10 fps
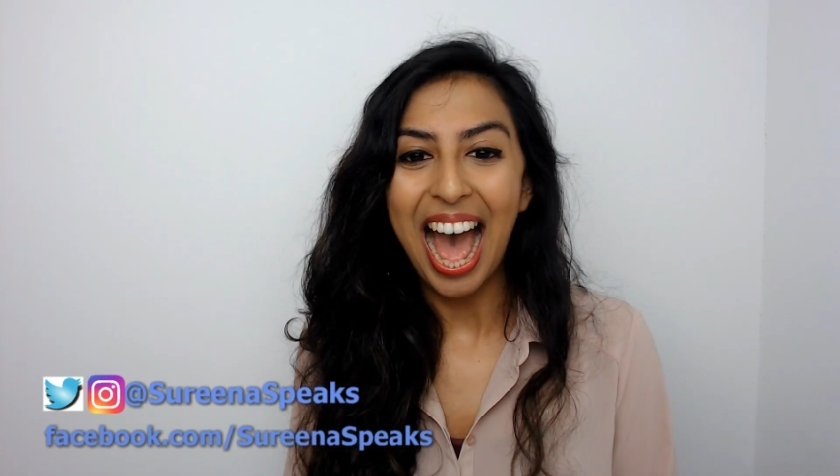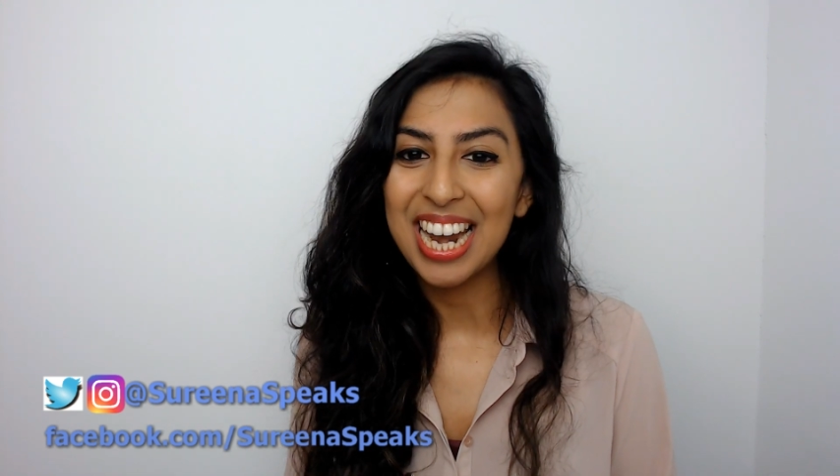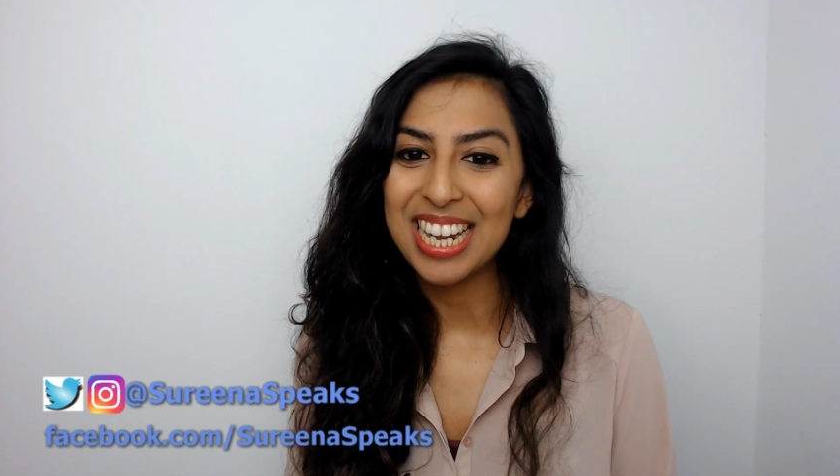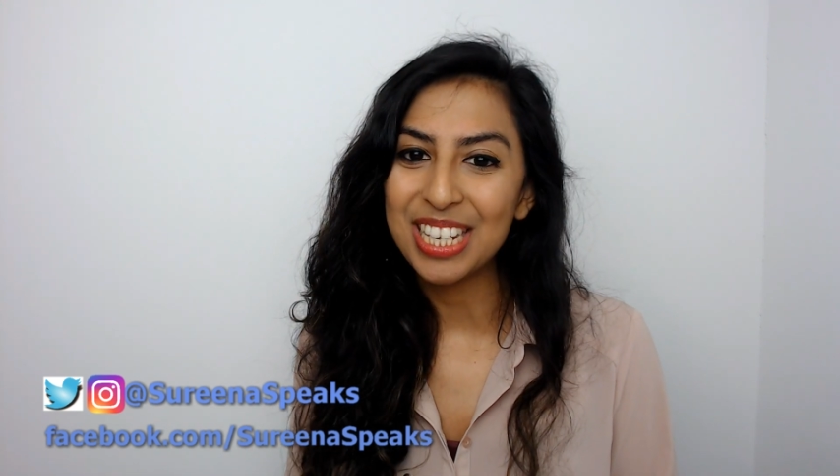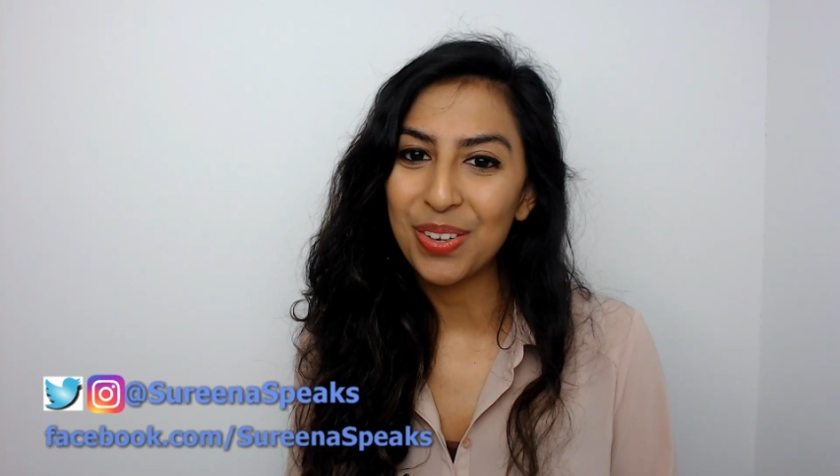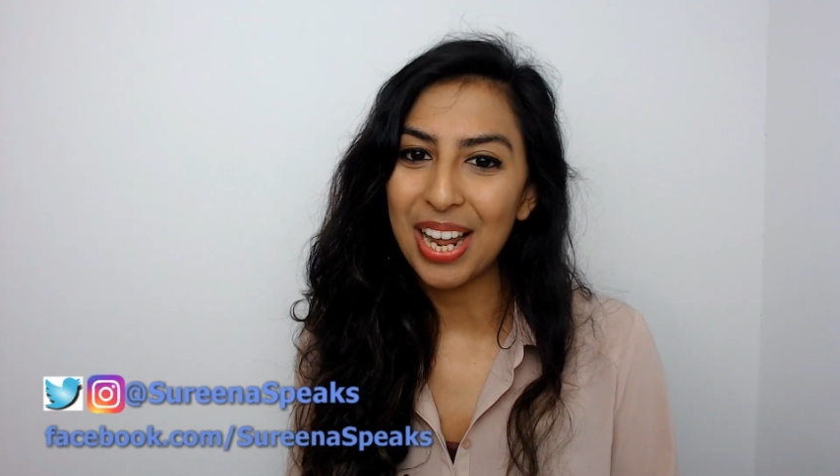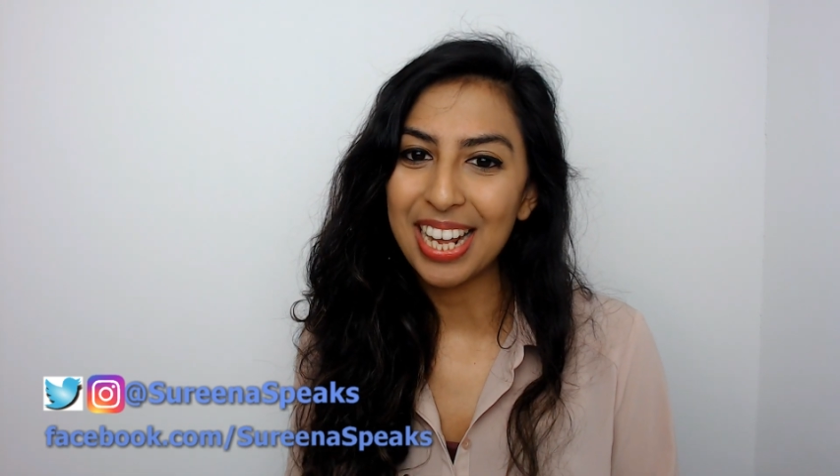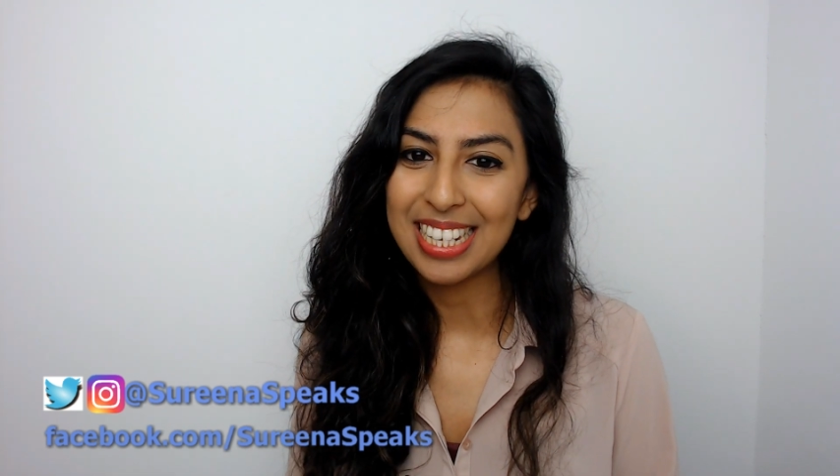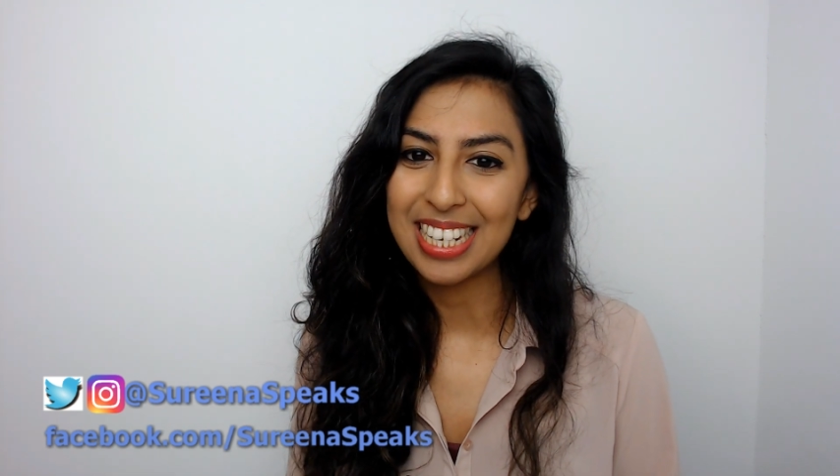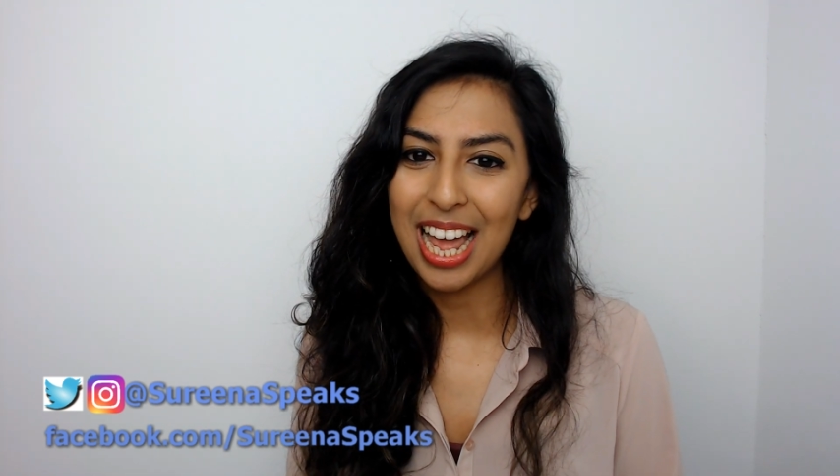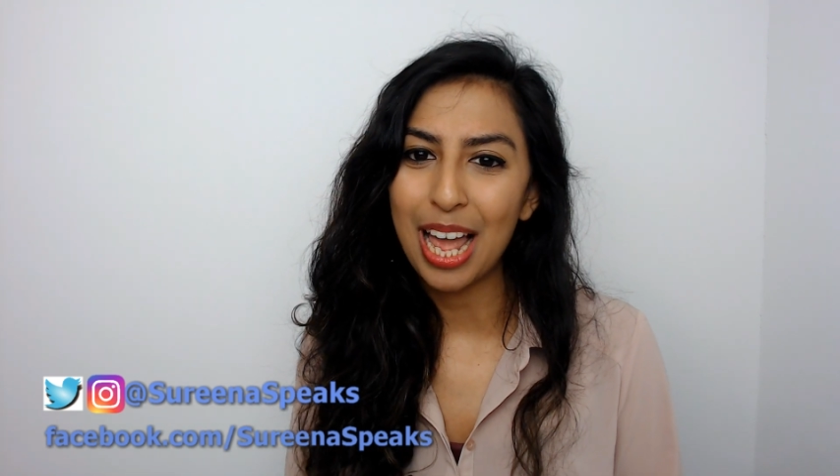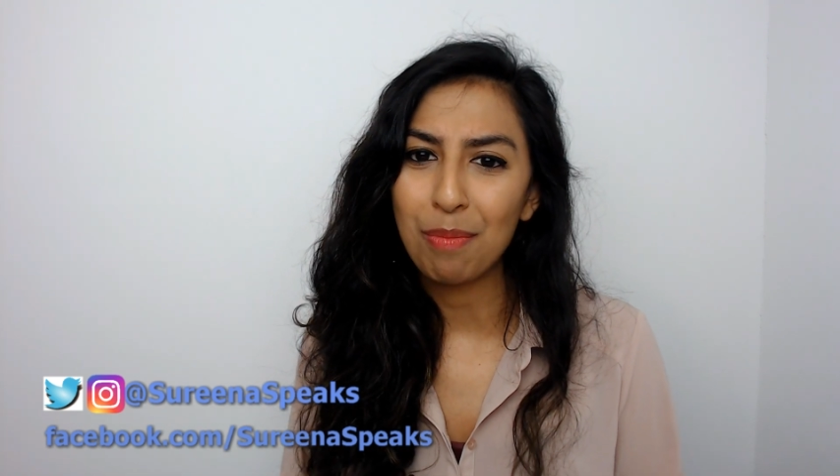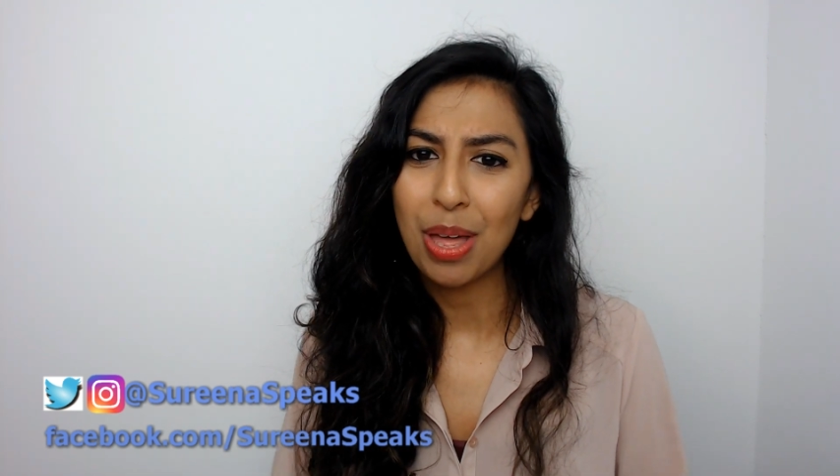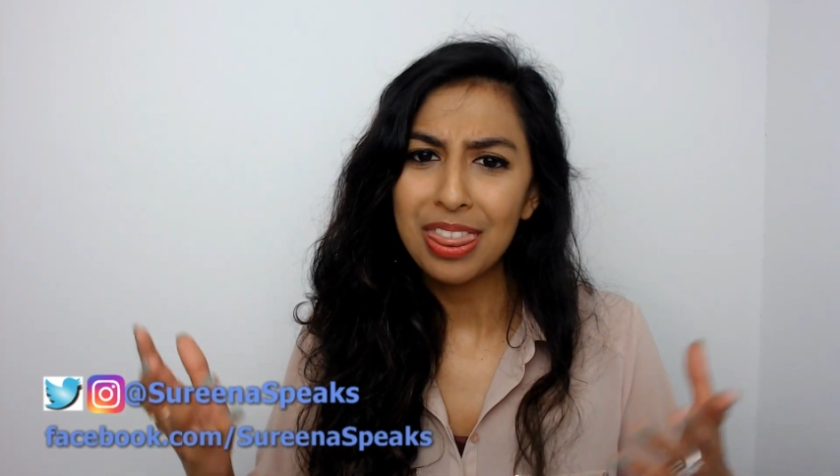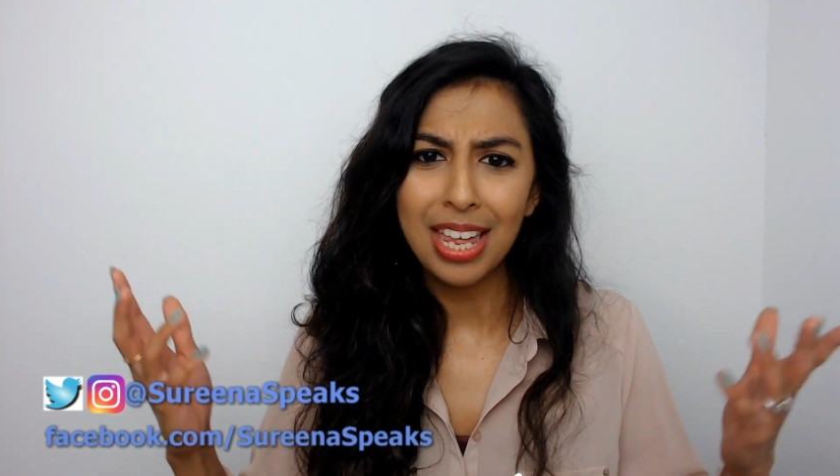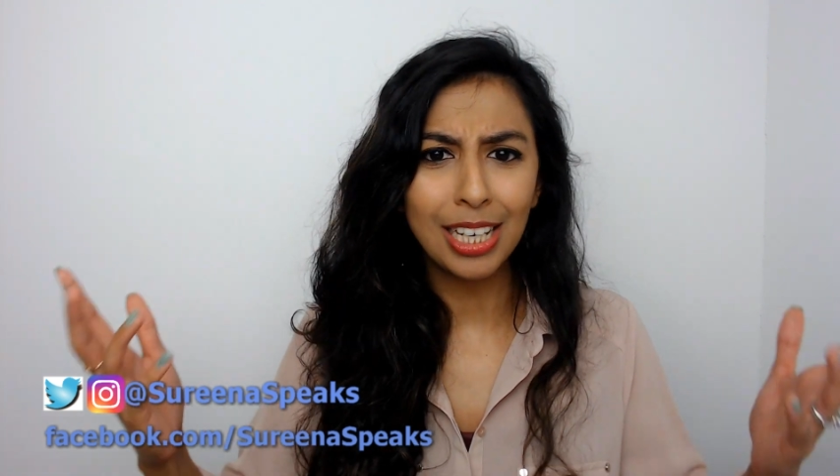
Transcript: And until next time,